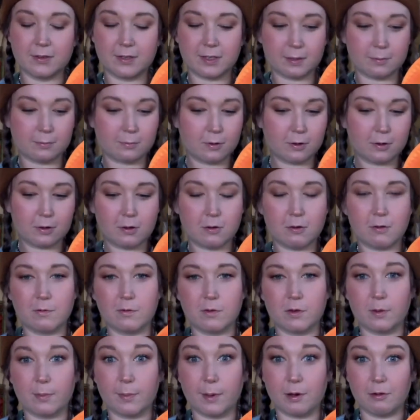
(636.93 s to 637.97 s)
and we'll go over
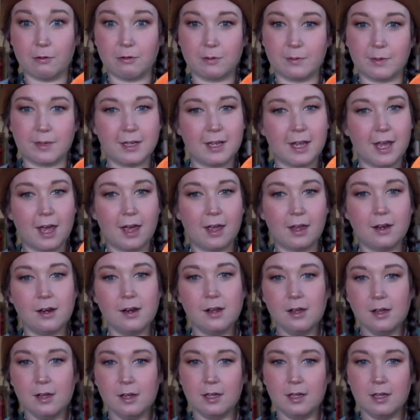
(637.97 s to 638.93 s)
the poem again